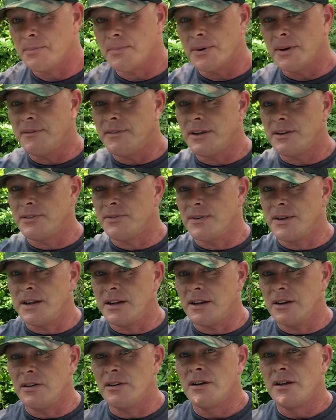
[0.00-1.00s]
previous
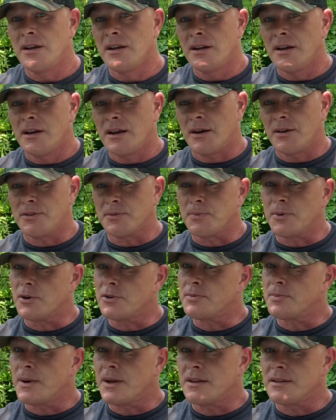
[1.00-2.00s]
video, I was
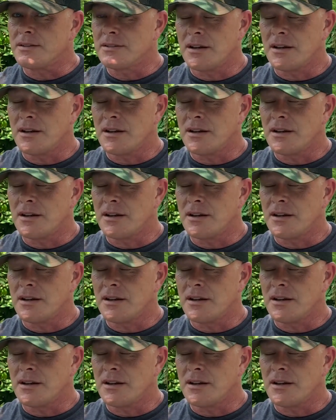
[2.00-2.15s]
approached by this